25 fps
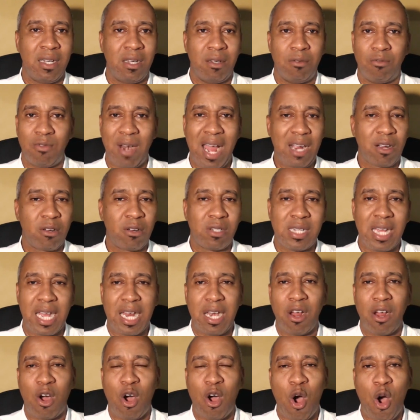
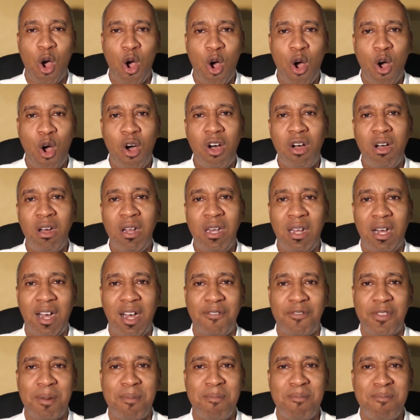Rakuten, all
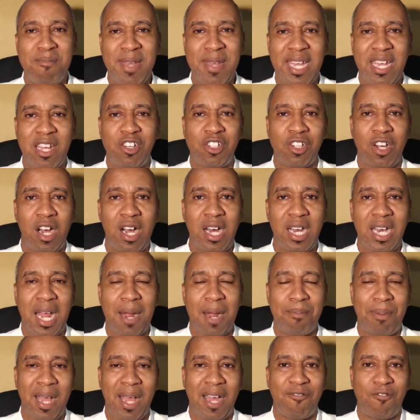of the major
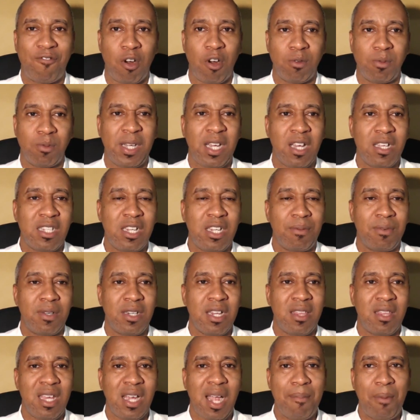online platforms. Because the
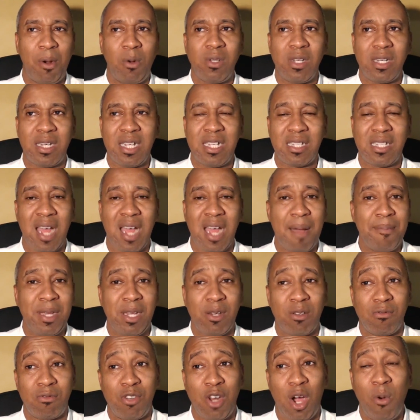thing about it is, I mean,
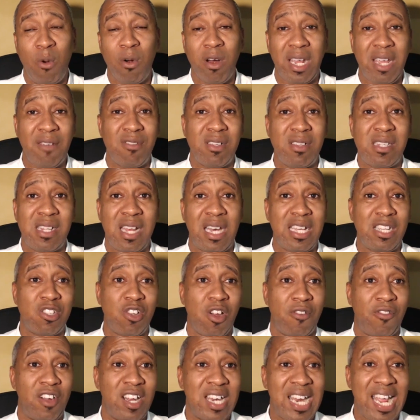now we're even selling
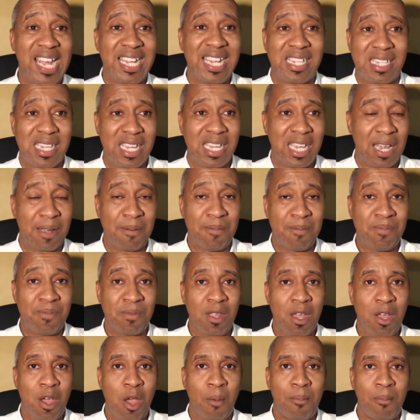stuff on Etsy.
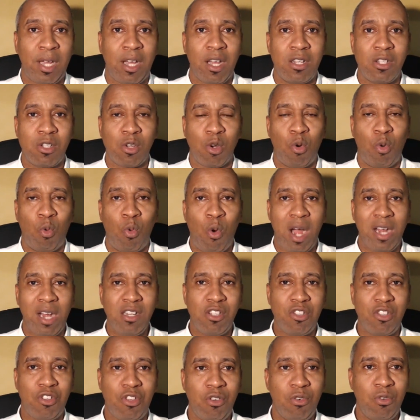Because
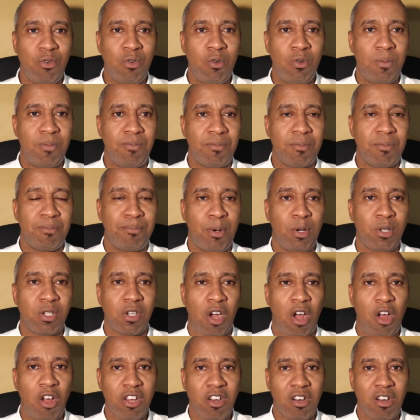once you put
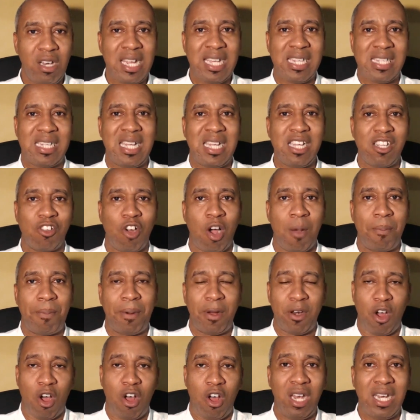all your listings up
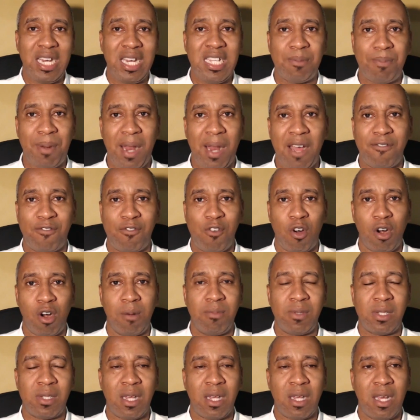on all these
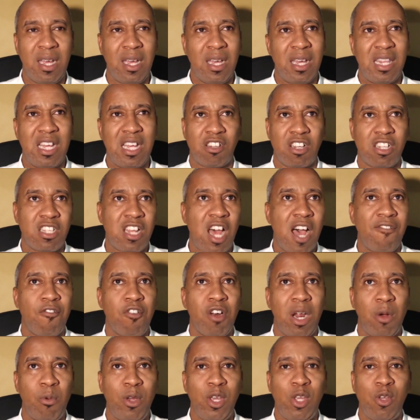platforms, There's a software
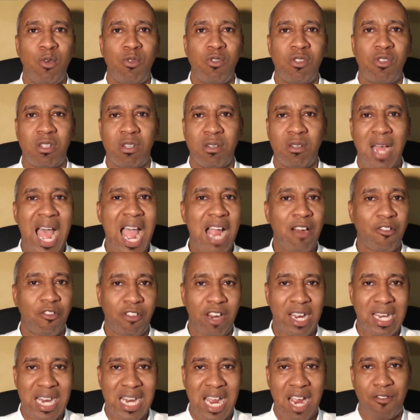that we use to
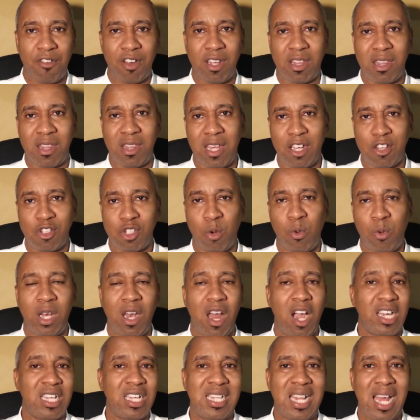aggregate everything. So we
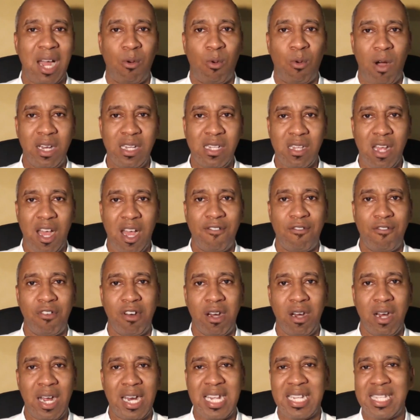log into that one
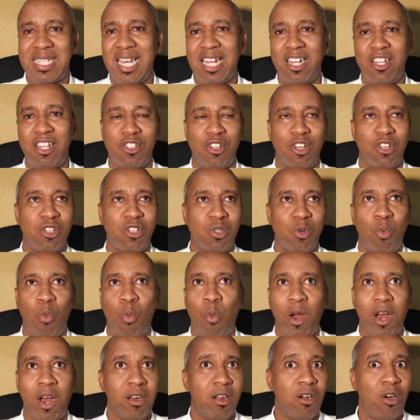software and it tells us
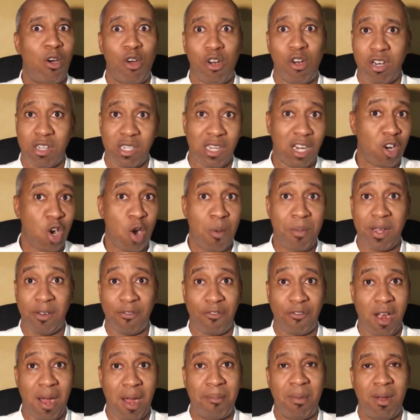where the orders are coming
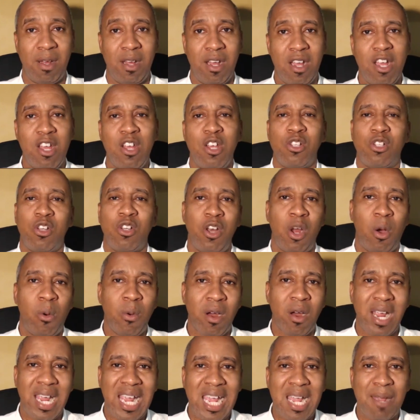from. So now
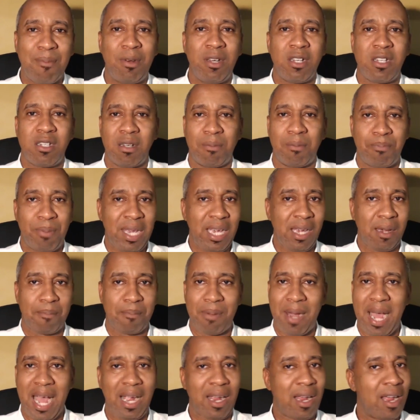we're able to pick,
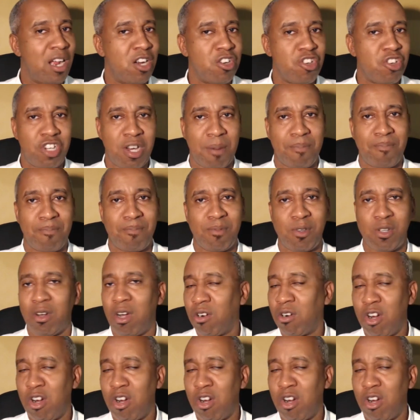pack, and ship to